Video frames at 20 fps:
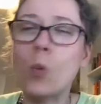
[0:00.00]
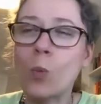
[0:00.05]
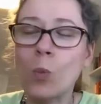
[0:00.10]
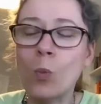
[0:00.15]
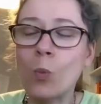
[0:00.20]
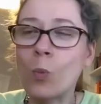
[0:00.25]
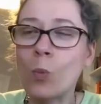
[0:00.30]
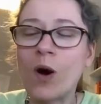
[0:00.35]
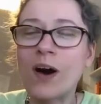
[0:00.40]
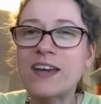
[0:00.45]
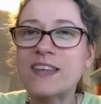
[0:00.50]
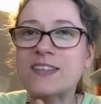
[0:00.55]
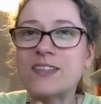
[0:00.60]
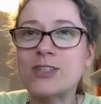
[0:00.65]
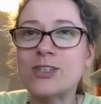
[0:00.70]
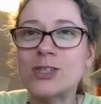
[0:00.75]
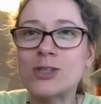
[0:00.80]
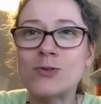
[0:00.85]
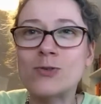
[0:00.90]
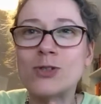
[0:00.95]
Why
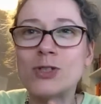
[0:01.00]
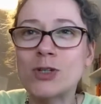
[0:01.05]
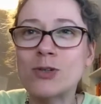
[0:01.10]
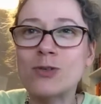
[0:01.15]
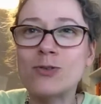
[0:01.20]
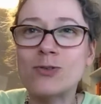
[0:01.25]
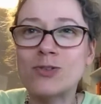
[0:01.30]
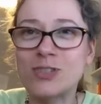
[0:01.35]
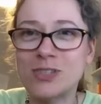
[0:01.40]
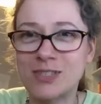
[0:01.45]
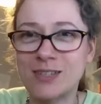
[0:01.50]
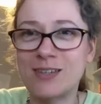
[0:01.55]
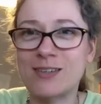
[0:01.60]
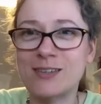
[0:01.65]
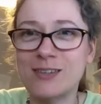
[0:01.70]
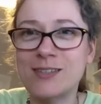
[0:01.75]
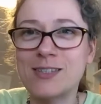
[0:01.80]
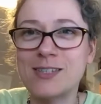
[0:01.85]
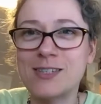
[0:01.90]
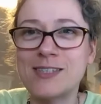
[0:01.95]
did you choose
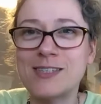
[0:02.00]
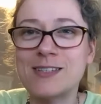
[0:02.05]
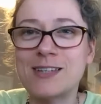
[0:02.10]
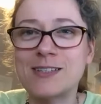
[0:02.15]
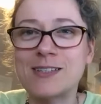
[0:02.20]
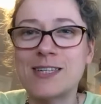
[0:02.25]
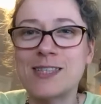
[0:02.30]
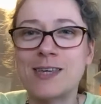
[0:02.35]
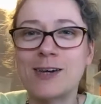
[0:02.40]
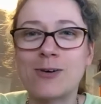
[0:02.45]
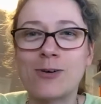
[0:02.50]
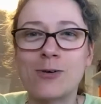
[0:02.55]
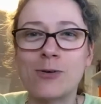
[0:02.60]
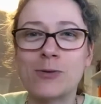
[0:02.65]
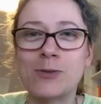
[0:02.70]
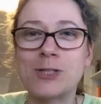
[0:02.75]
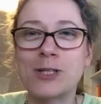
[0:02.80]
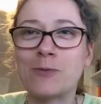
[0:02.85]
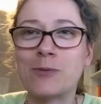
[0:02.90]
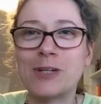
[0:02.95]
to study the
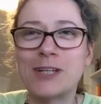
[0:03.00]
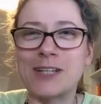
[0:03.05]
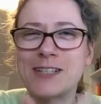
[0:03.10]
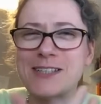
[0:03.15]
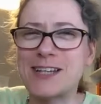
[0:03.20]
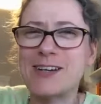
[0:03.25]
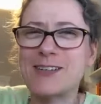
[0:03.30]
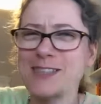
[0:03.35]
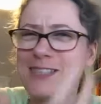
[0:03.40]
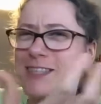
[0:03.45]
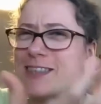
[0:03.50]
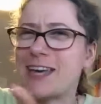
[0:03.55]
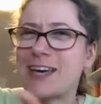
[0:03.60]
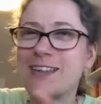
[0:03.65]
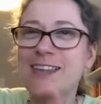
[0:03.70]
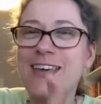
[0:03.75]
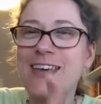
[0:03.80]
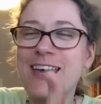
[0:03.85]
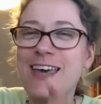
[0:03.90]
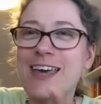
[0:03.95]
course? And I wonder, Darcy,
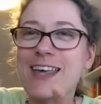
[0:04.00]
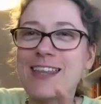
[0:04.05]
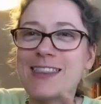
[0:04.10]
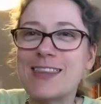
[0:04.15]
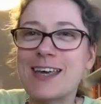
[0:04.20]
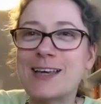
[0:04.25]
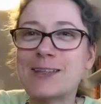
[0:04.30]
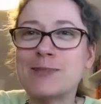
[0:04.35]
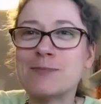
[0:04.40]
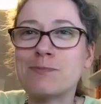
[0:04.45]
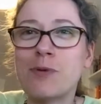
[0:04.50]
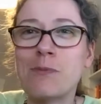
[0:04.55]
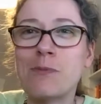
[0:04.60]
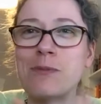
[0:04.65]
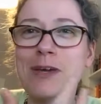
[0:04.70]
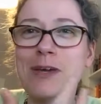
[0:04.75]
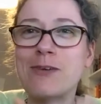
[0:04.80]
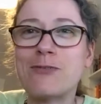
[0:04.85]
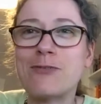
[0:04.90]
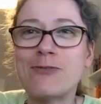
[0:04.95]
that's
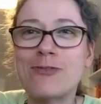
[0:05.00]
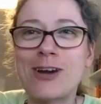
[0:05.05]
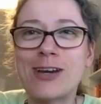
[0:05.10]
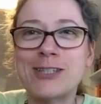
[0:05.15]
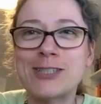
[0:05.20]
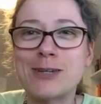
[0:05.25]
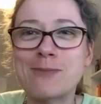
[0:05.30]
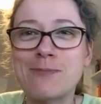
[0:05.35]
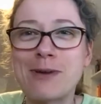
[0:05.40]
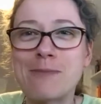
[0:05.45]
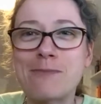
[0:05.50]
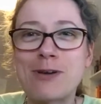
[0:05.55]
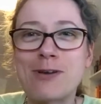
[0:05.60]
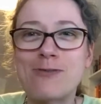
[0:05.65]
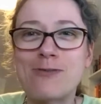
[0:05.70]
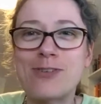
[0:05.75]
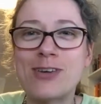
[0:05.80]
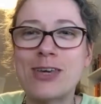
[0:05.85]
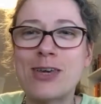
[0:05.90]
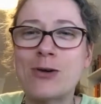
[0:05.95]
probably a fresher
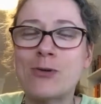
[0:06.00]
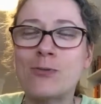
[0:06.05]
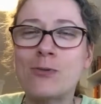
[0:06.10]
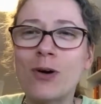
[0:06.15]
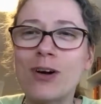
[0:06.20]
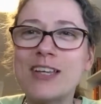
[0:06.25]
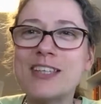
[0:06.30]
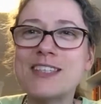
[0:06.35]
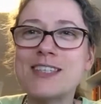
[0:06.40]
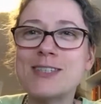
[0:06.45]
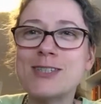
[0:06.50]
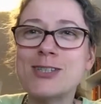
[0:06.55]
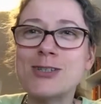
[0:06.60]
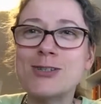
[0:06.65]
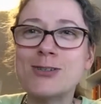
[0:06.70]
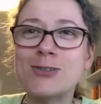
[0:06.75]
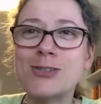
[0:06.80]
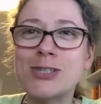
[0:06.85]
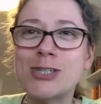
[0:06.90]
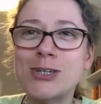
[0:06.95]
memory for you. Why did
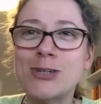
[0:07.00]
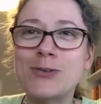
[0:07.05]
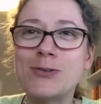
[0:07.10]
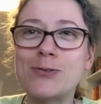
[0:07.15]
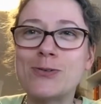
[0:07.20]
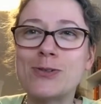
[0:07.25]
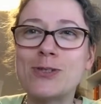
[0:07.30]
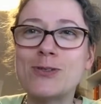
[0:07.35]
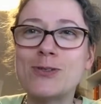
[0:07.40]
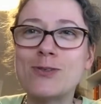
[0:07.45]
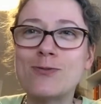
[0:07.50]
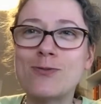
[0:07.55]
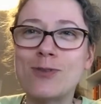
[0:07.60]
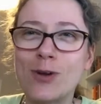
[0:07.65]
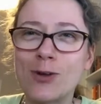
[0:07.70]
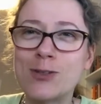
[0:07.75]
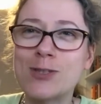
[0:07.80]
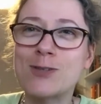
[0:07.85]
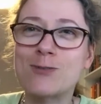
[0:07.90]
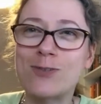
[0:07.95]
you choose
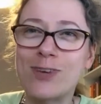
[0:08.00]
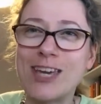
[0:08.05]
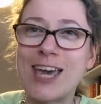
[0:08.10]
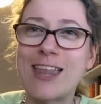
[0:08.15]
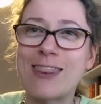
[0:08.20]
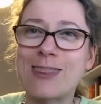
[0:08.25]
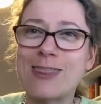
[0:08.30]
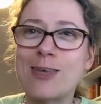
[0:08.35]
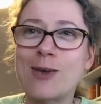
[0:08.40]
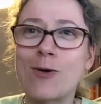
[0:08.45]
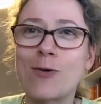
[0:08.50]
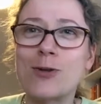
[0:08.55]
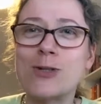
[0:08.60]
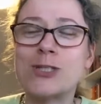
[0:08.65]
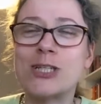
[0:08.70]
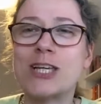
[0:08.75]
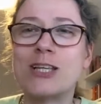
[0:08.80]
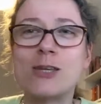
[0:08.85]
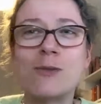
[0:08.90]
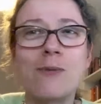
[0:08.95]
philosophy and
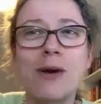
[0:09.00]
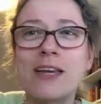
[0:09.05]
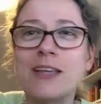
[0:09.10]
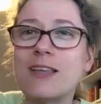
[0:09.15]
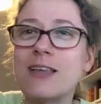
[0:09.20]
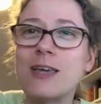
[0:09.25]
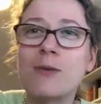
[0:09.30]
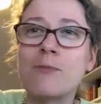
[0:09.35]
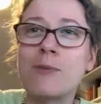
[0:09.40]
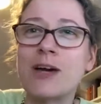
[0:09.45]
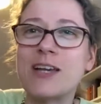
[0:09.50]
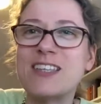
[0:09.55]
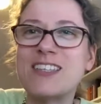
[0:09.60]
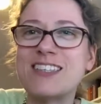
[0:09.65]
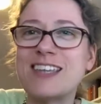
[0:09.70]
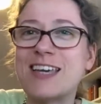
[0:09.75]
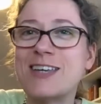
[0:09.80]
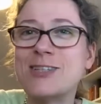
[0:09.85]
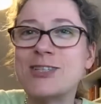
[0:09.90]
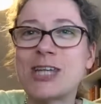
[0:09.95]
theology? And you might
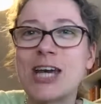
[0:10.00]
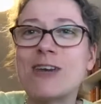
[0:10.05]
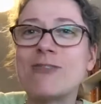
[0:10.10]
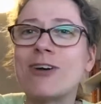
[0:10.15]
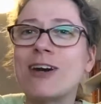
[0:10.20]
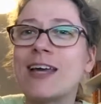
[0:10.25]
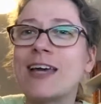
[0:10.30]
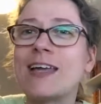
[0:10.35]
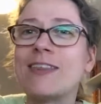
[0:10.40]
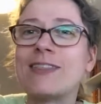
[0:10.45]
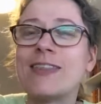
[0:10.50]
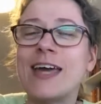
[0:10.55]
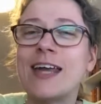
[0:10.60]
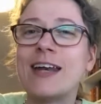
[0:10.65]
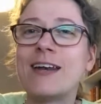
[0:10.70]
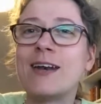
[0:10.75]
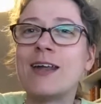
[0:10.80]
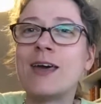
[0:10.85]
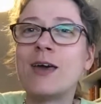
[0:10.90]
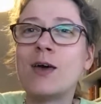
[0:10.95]
say generally, and
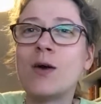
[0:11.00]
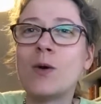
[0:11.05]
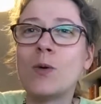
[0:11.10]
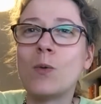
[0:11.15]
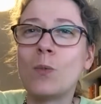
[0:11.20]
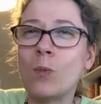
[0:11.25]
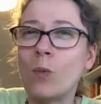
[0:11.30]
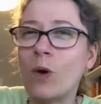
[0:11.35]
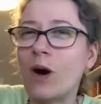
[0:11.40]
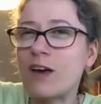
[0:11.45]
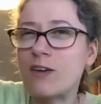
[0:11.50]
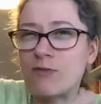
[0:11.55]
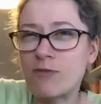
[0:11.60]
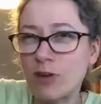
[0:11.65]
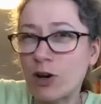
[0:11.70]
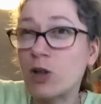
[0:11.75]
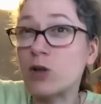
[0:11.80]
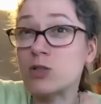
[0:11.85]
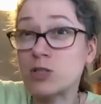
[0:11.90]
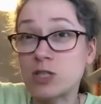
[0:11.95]
then why
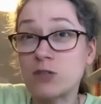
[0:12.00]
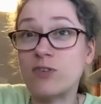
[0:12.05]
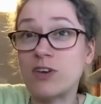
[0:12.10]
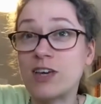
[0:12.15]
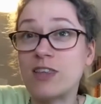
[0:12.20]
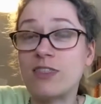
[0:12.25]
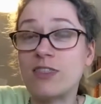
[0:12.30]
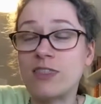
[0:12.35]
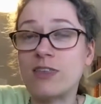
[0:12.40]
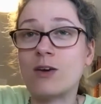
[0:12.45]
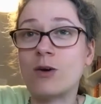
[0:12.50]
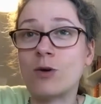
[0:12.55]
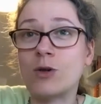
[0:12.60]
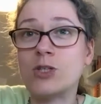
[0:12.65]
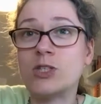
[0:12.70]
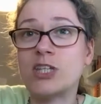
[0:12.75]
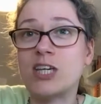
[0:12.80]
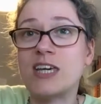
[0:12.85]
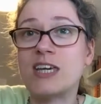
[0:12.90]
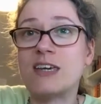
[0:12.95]
philosophy and
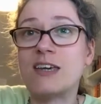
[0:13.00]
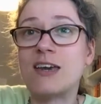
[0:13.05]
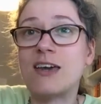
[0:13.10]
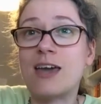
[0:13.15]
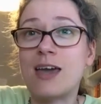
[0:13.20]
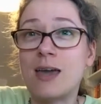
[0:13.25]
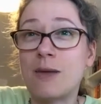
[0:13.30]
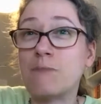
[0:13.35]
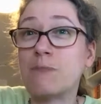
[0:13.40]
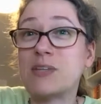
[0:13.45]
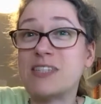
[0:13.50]
theology in